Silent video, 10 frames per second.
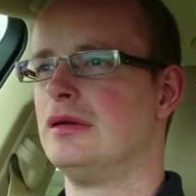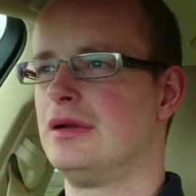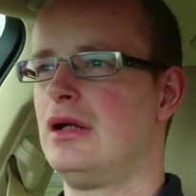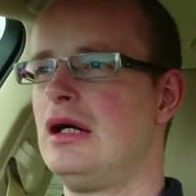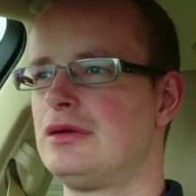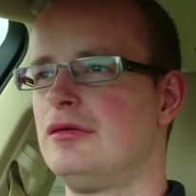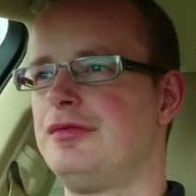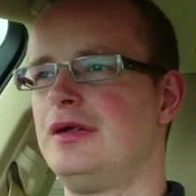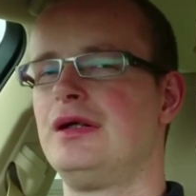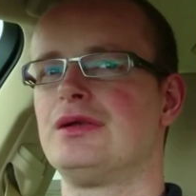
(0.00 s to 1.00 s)
There are some
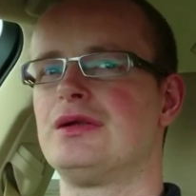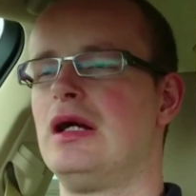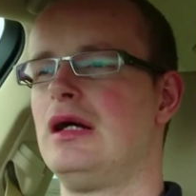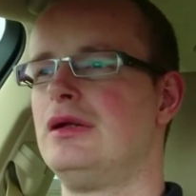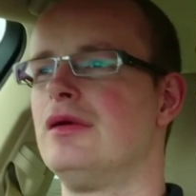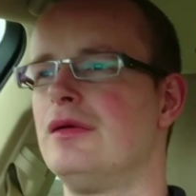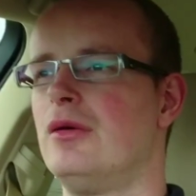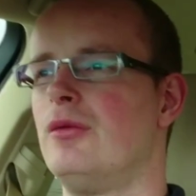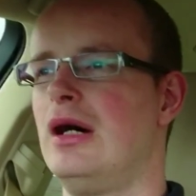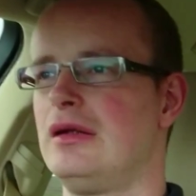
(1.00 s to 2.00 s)
things that I don't
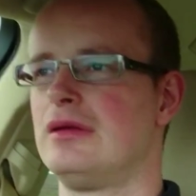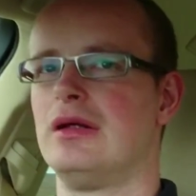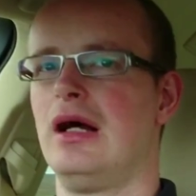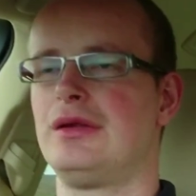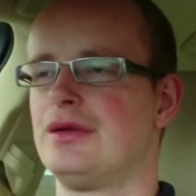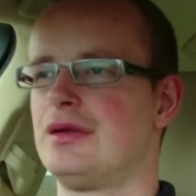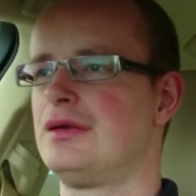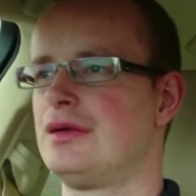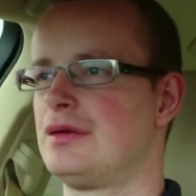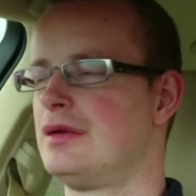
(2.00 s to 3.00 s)
know why Lexus
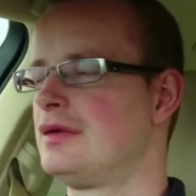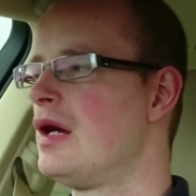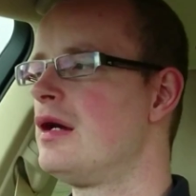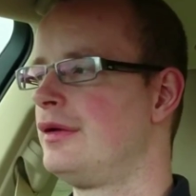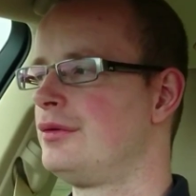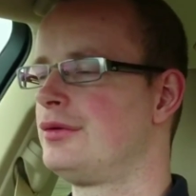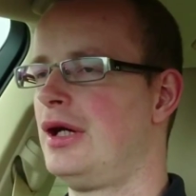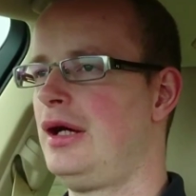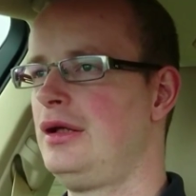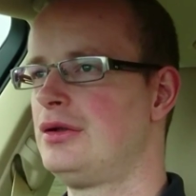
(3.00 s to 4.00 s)
has decided to
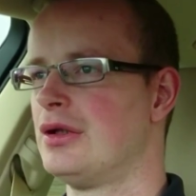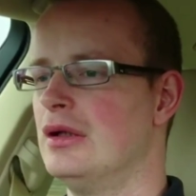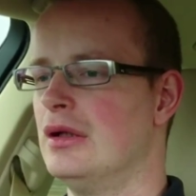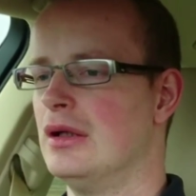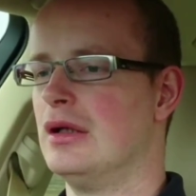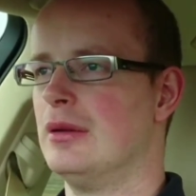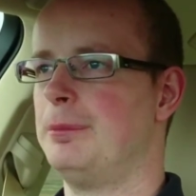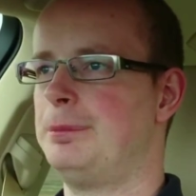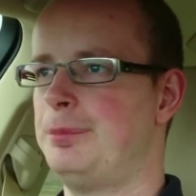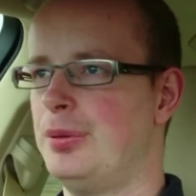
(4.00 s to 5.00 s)
change,
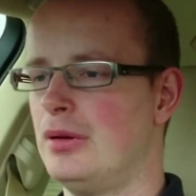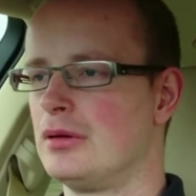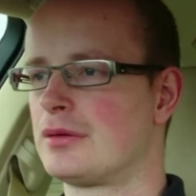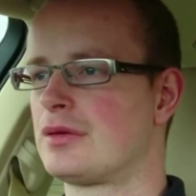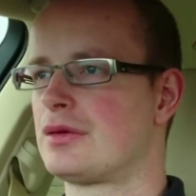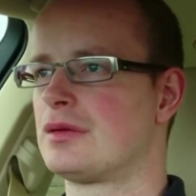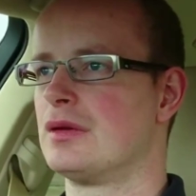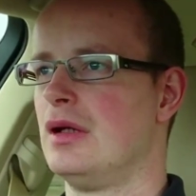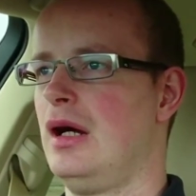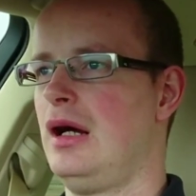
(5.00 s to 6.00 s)
but
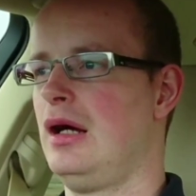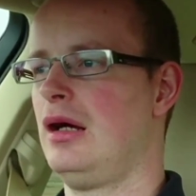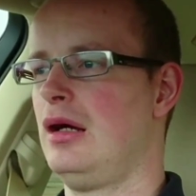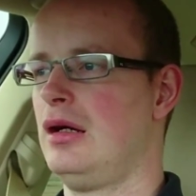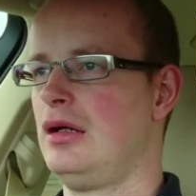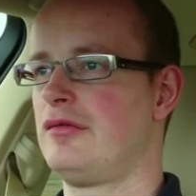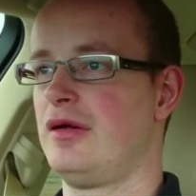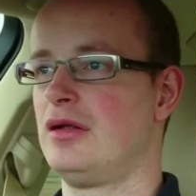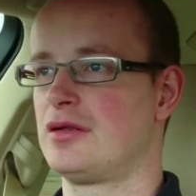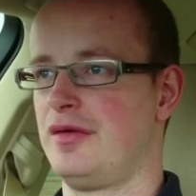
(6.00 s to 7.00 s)
it
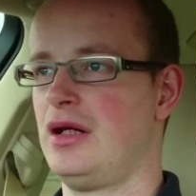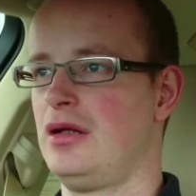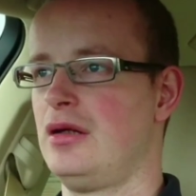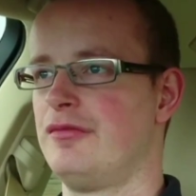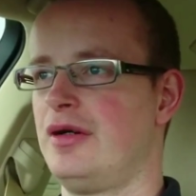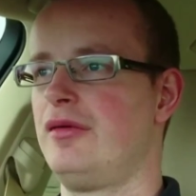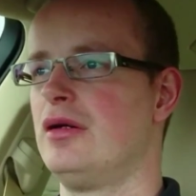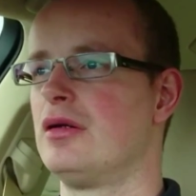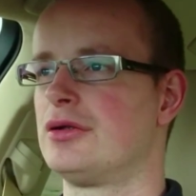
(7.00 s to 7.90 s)
feels very, very